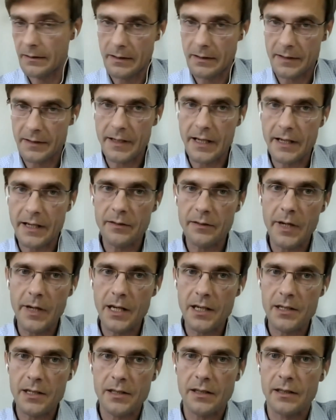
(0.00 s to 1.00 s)
As Aaron
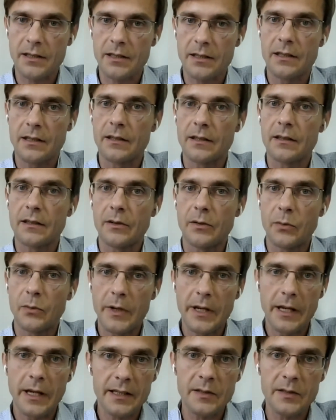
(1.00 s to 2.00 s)
mentioned,
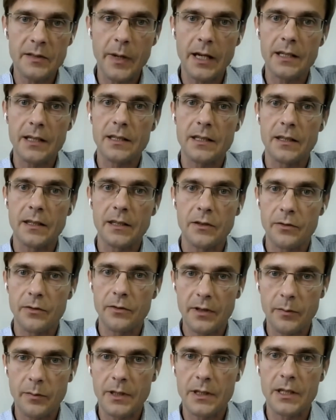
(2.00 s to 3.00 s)
we're expecting EU
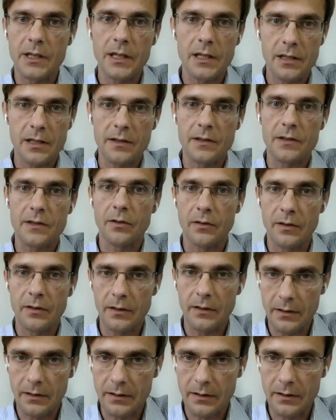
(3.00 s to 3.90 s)
recommendations on